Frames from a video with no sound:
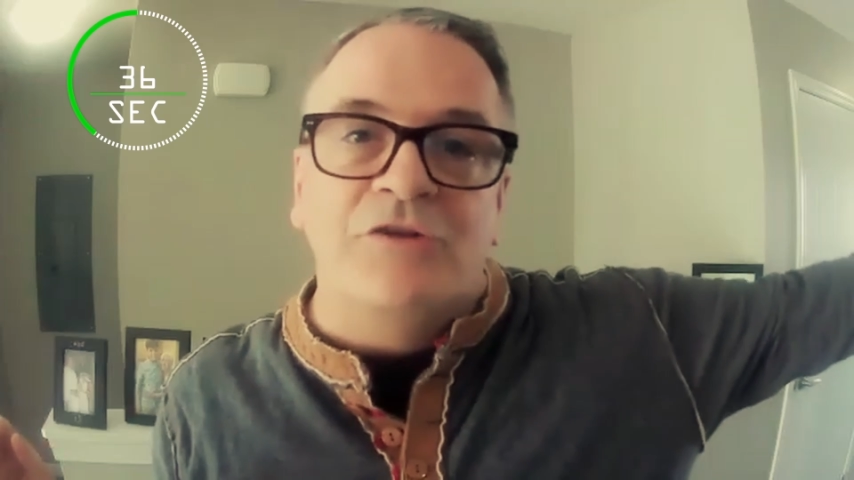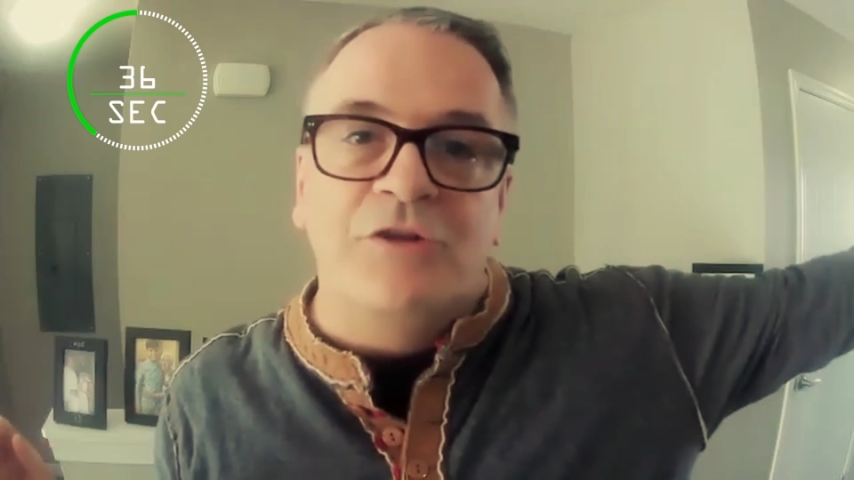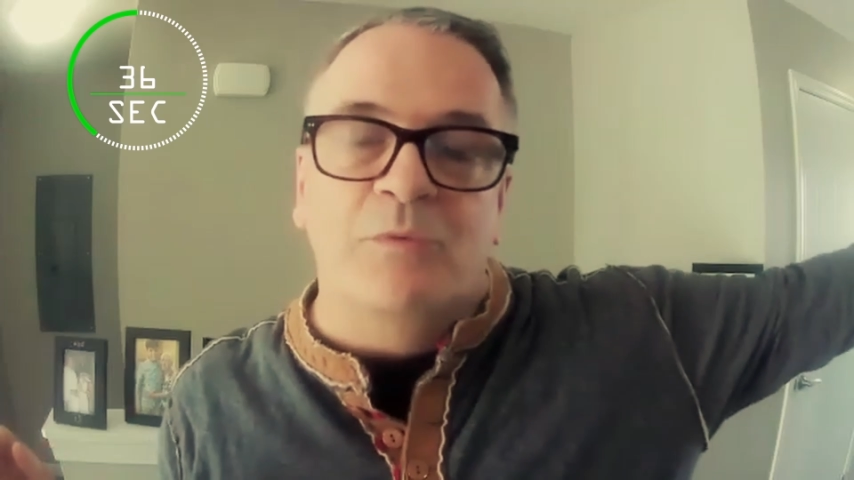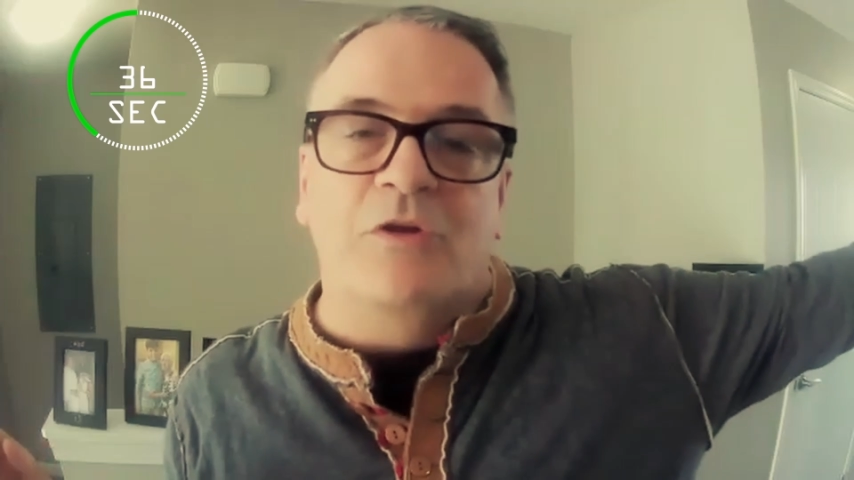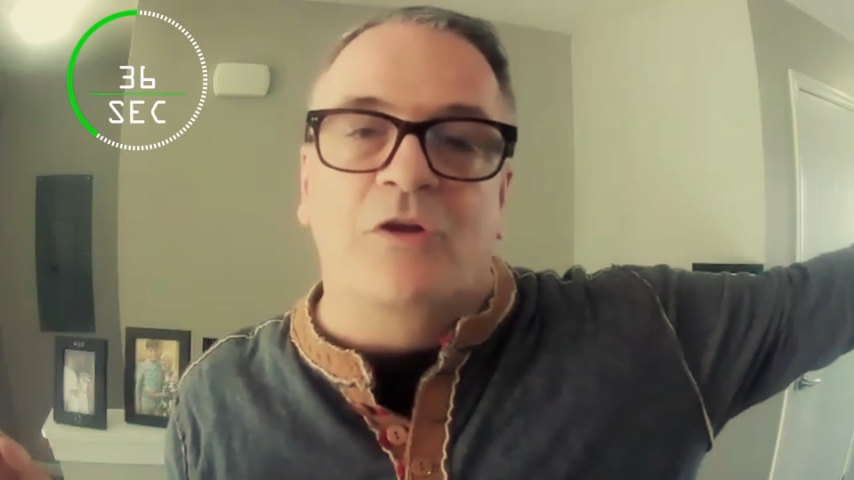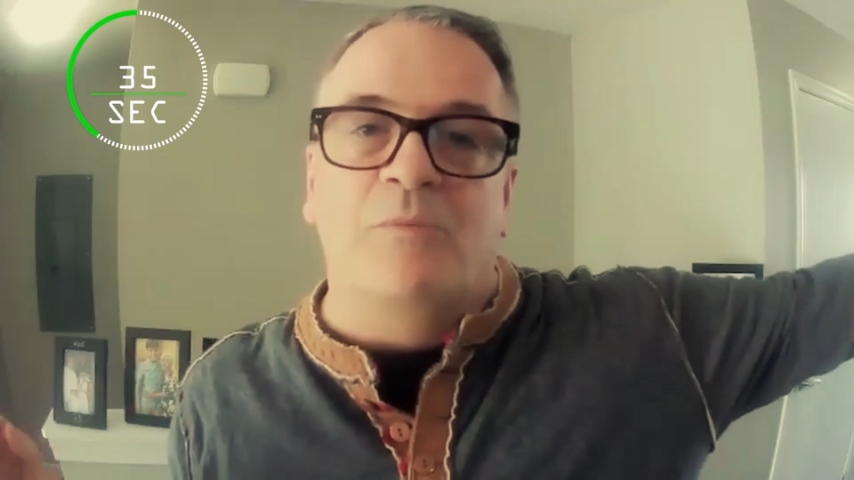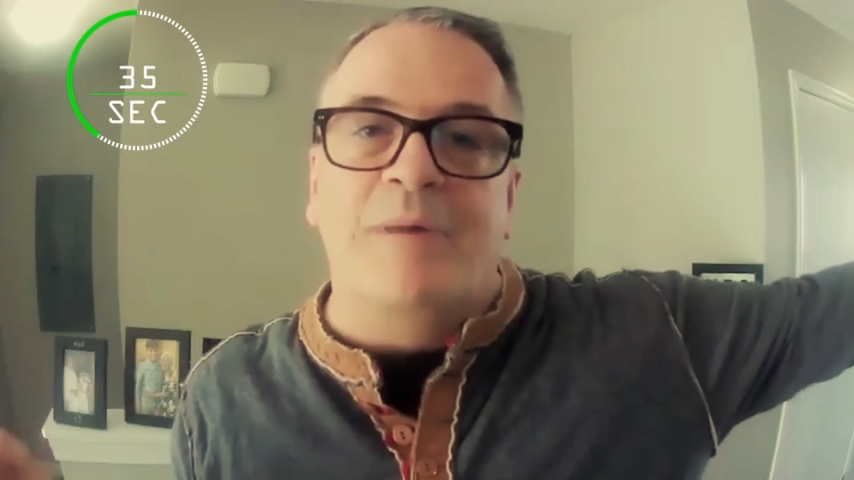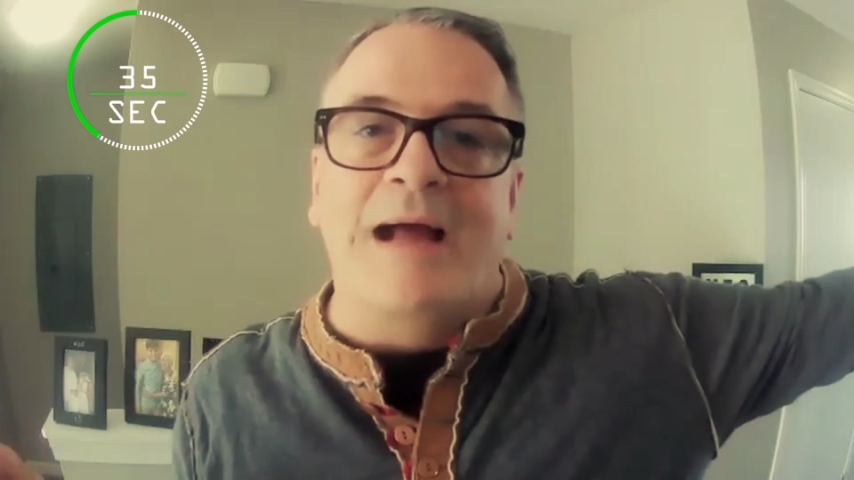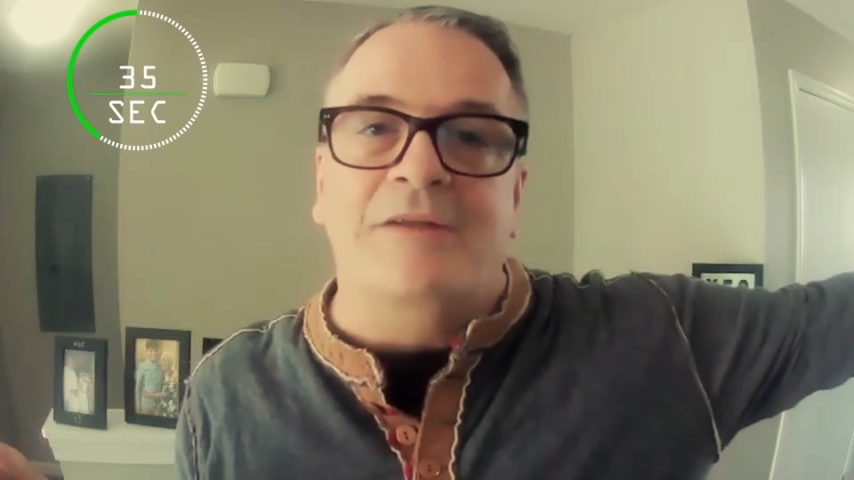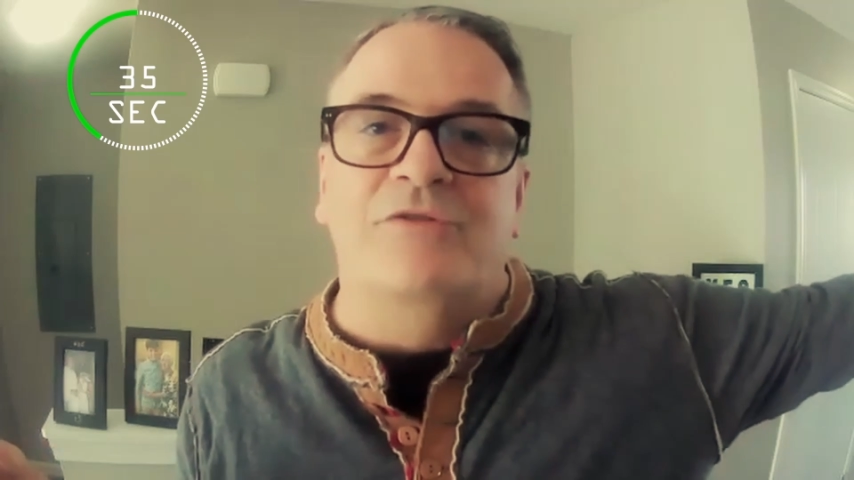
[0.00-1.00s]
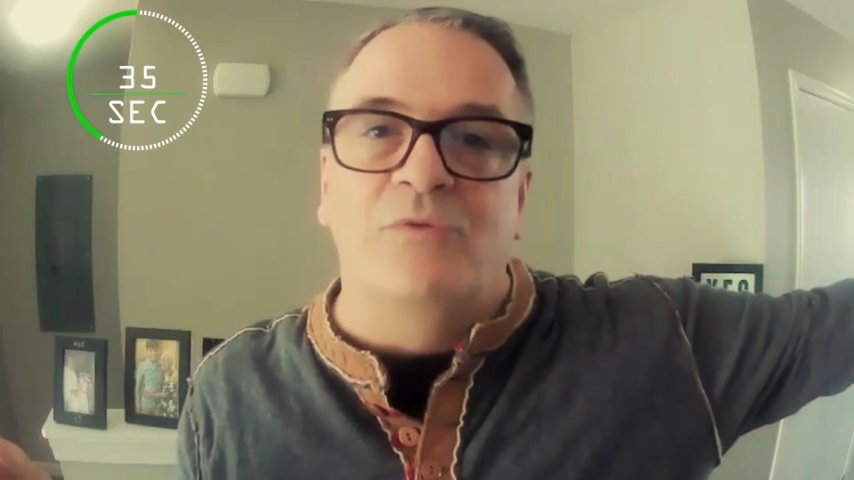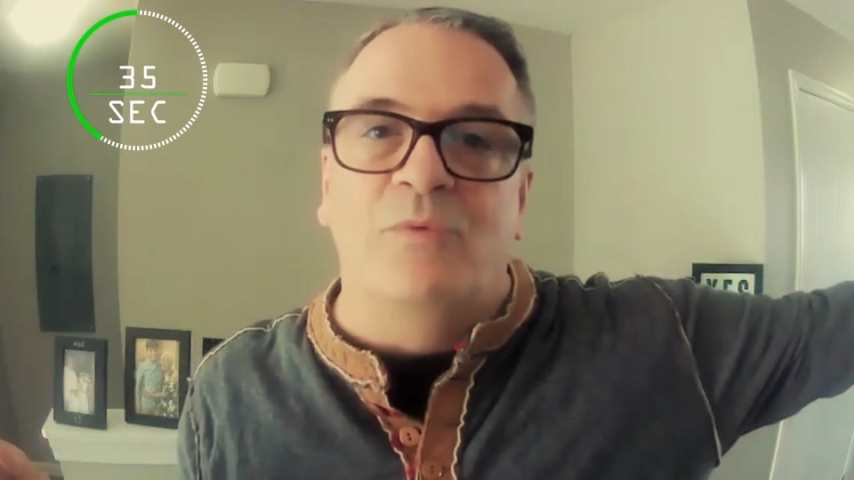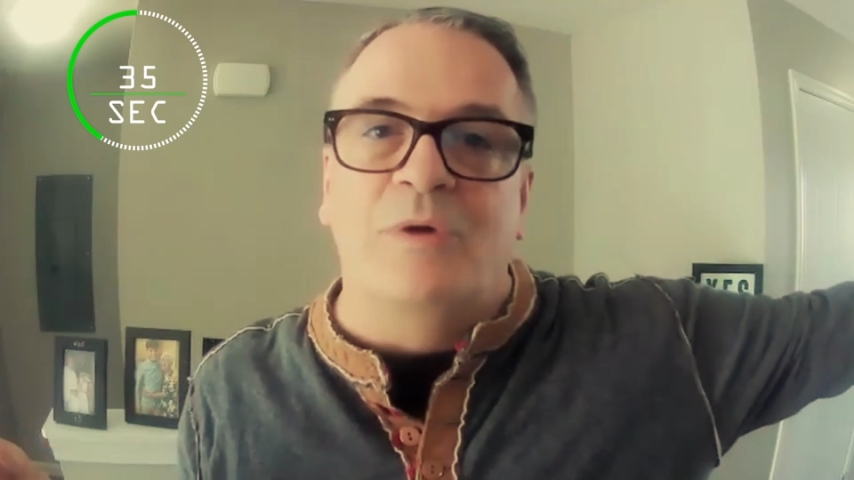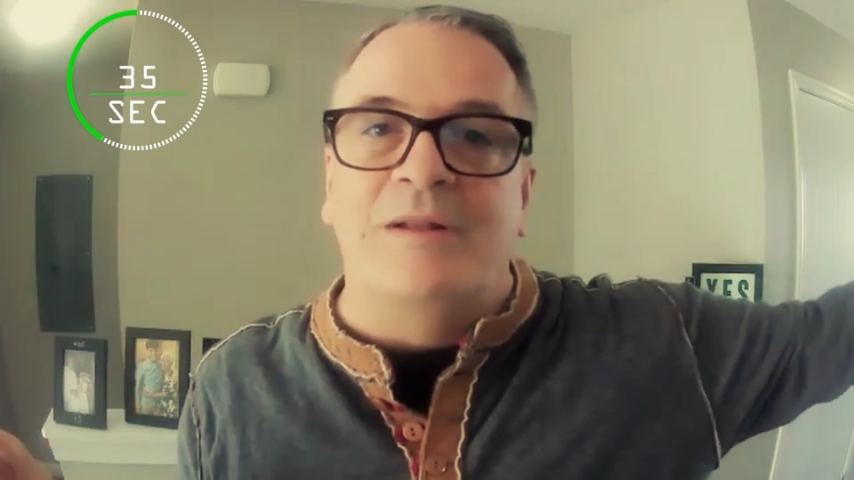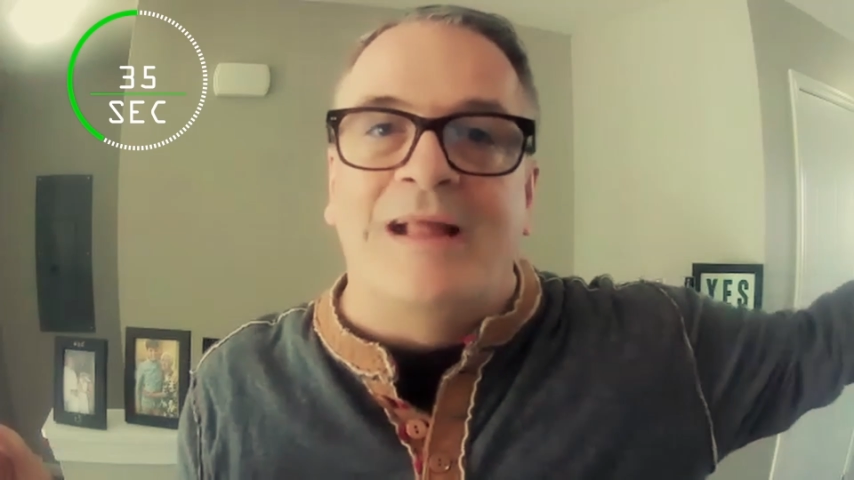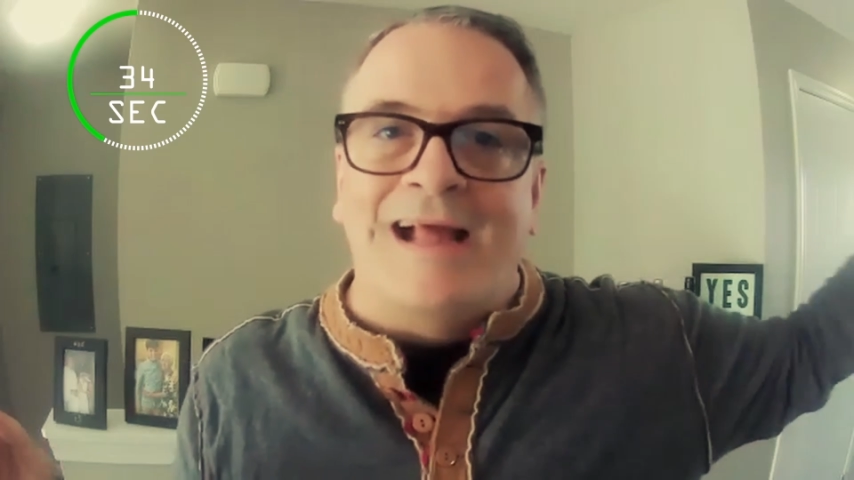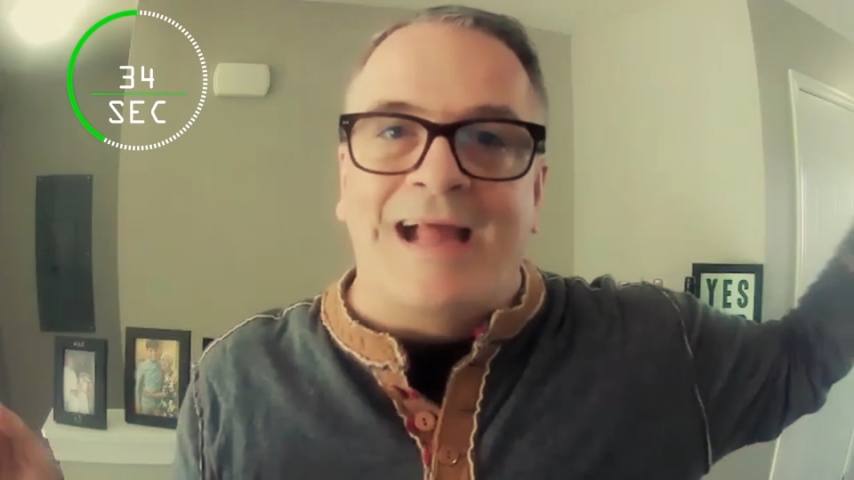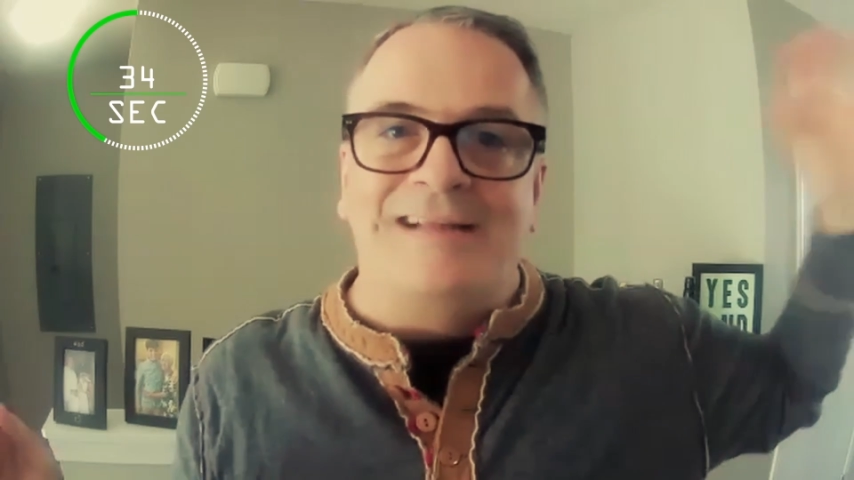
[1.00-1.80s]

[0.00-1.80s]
Do you want to go back to when